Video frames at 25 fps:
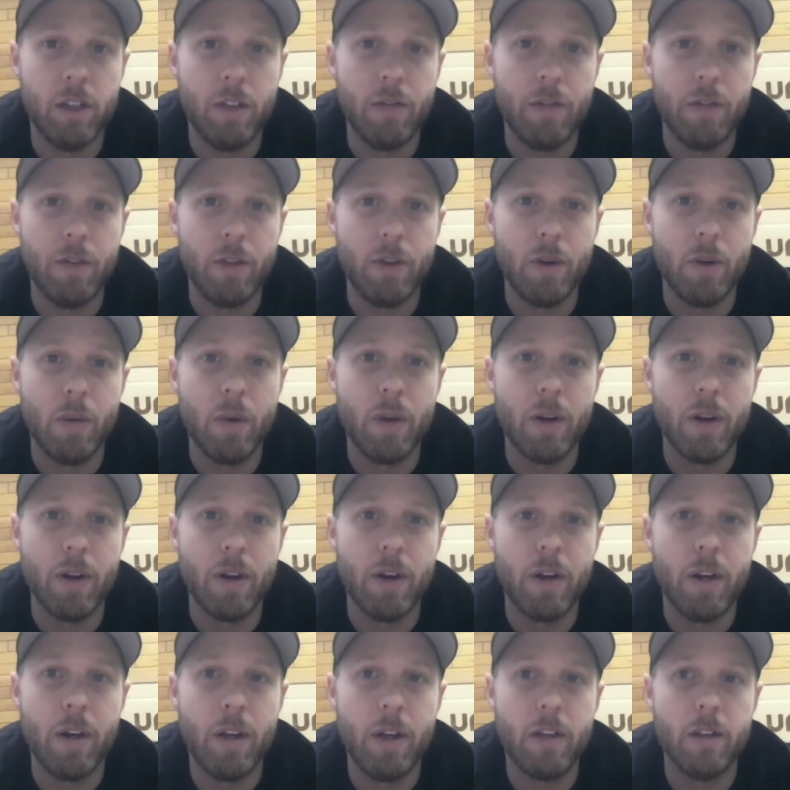even though we are
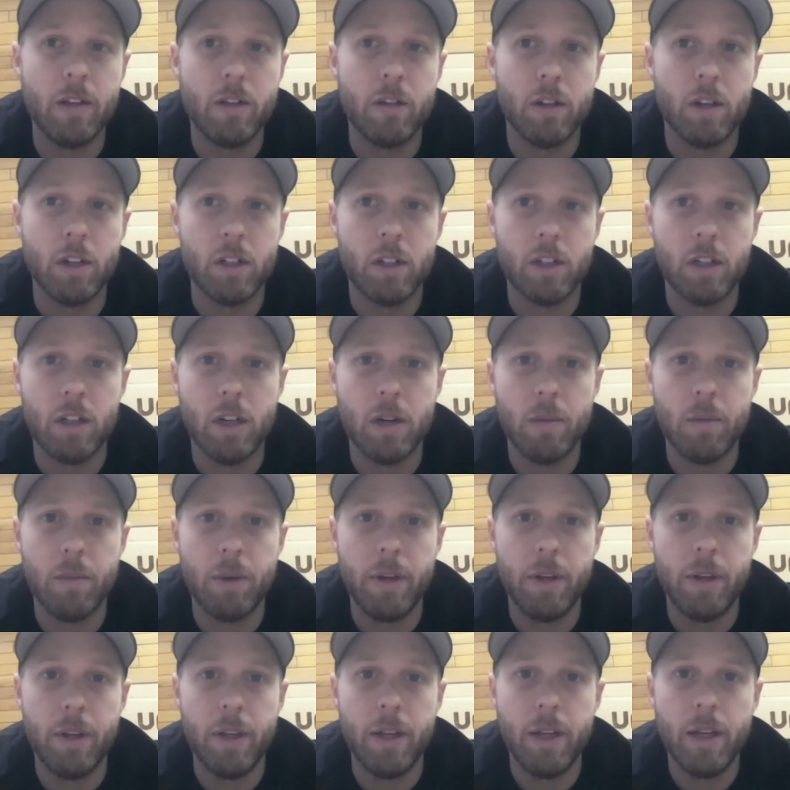a deconstruction
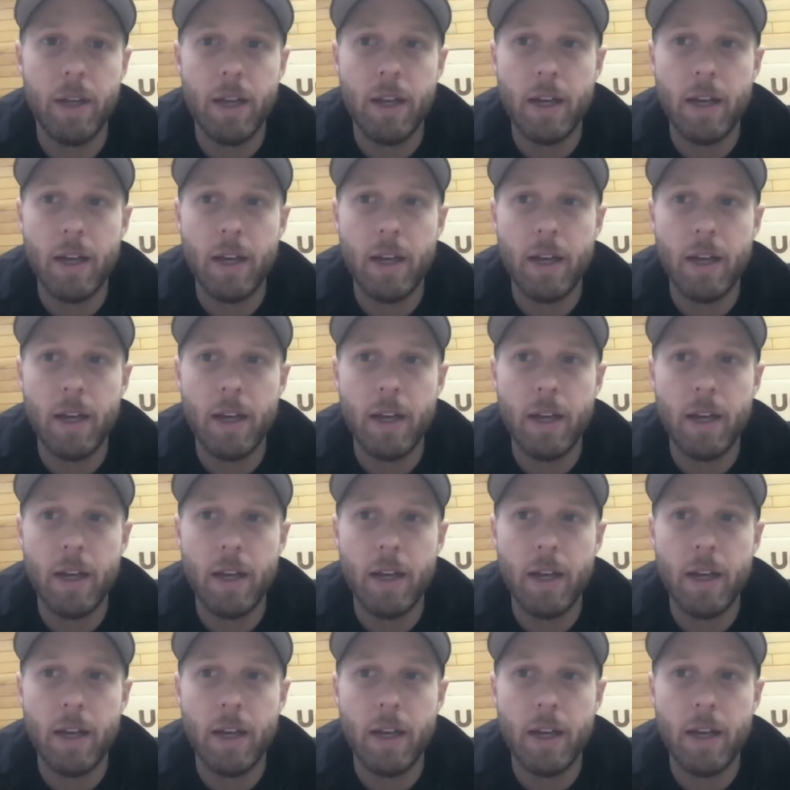company.